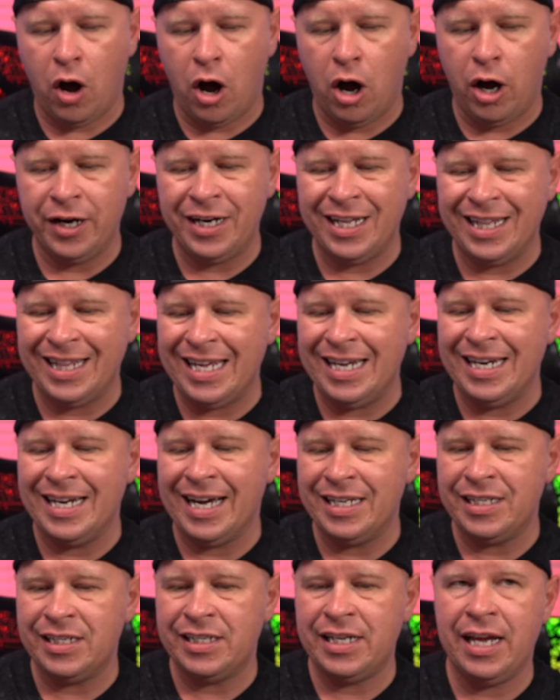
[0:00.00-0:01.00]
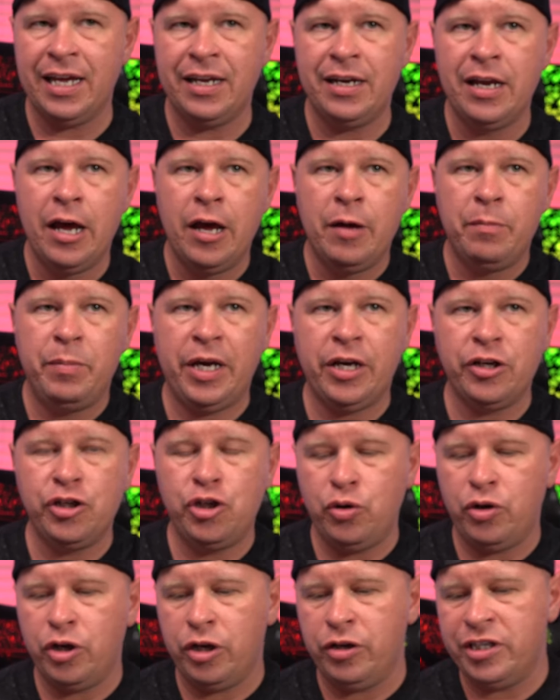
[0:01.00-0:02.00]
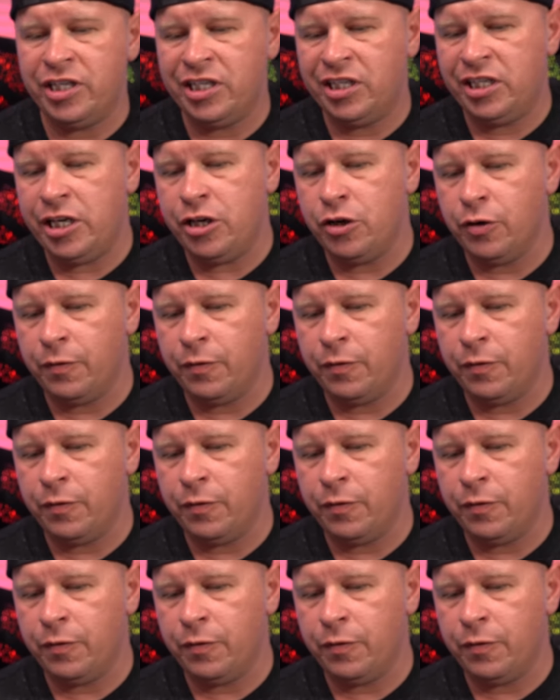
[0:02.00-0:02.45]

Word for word: on the nightstand because you can see